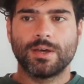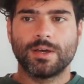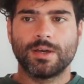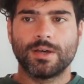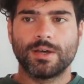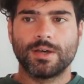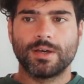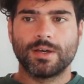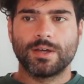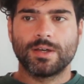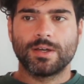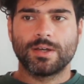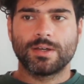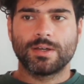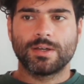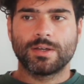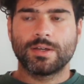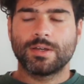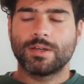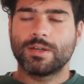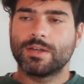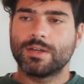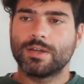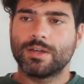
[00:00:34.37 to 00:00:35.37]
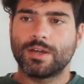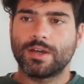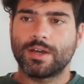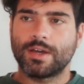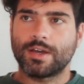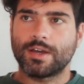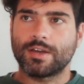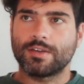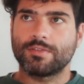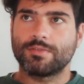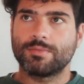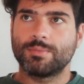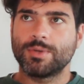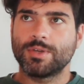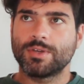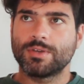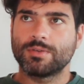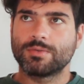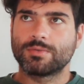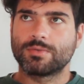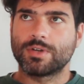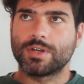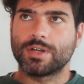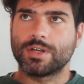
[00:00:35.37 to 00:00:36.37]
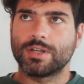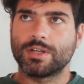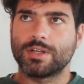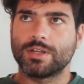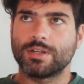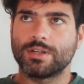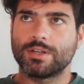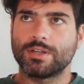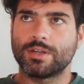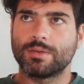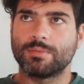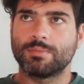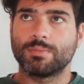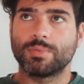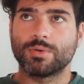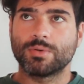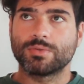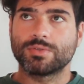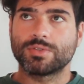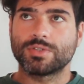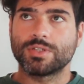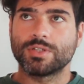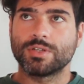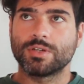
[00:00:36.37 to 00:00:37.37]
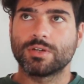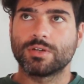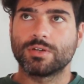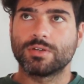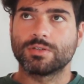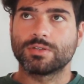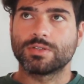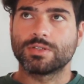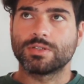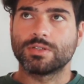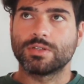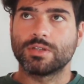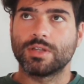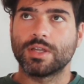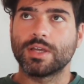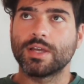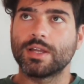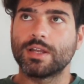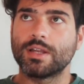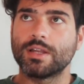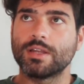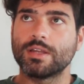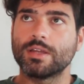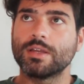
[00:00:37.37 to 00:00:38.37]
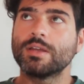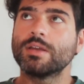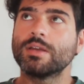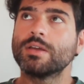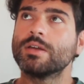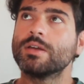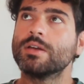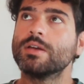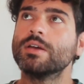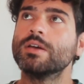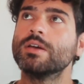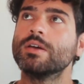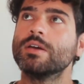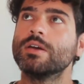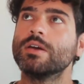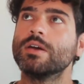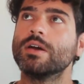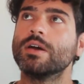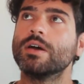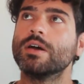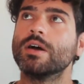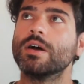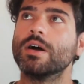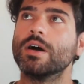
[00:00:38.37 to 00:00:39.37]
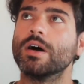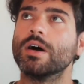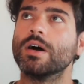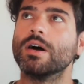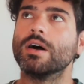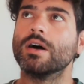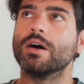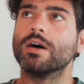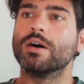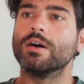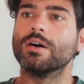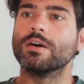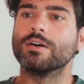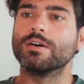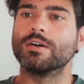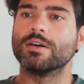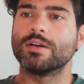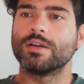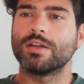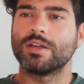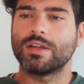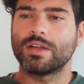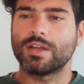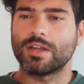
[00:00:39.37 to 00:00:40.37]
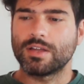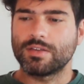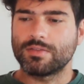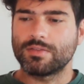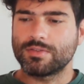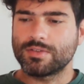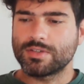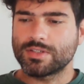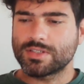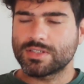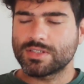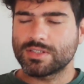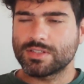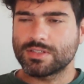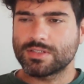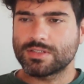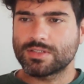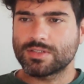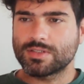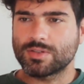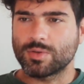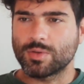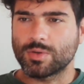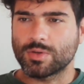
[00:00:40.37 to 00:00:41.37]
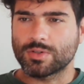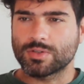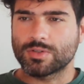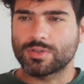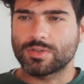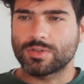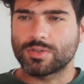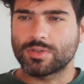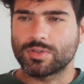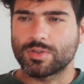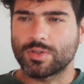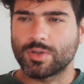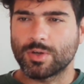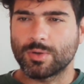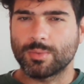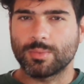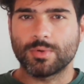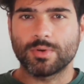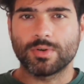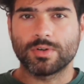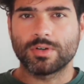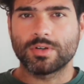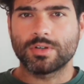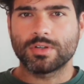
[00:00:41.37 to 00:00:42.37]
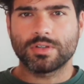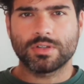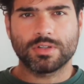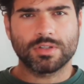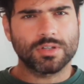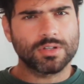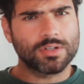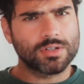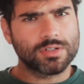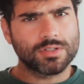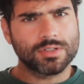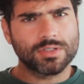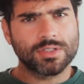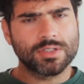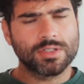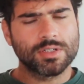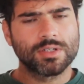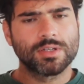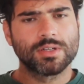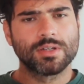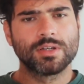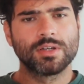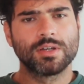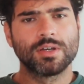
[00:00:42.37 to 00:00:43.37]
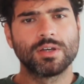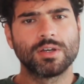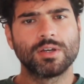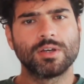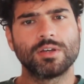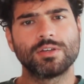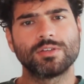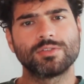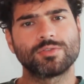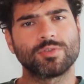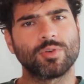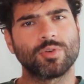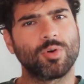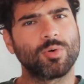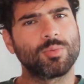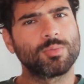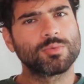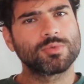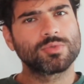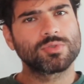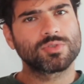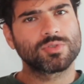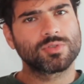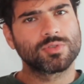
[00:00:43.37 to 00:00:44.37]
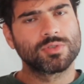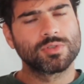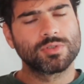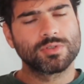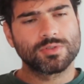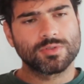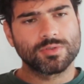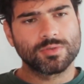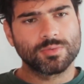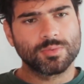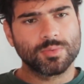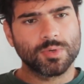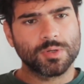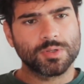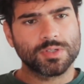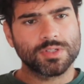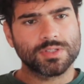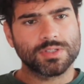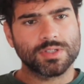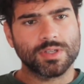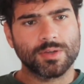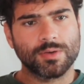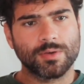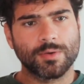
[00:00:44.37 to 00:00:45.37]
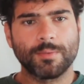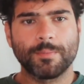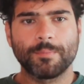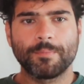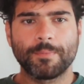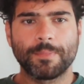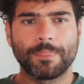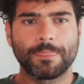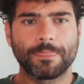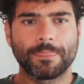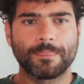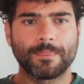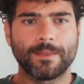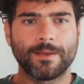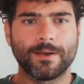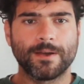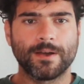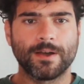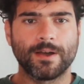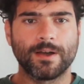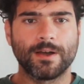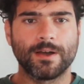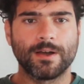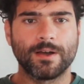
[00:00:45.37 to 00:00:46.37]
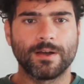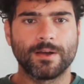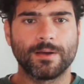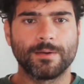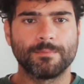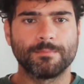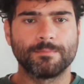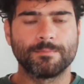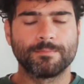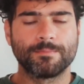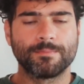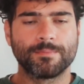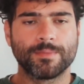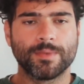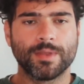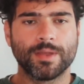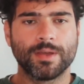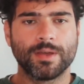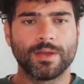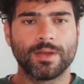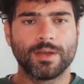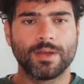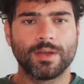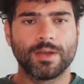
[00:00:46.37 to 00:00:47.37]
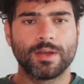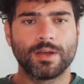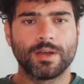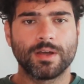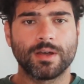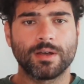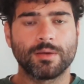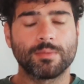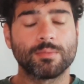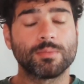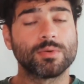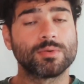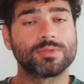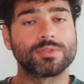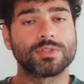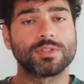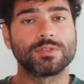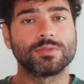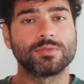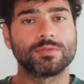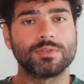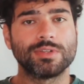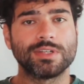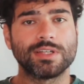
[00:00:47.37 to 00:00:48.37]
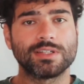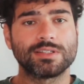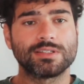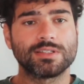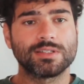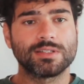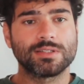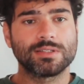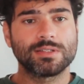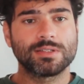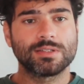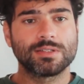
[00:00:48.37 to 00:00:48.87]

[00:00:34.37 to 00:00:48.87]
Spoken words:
Uh, I've been writing and posting content daily uh, ever since October 3rd. So almost 2 months now. Um, I'm posting on LinkedIn.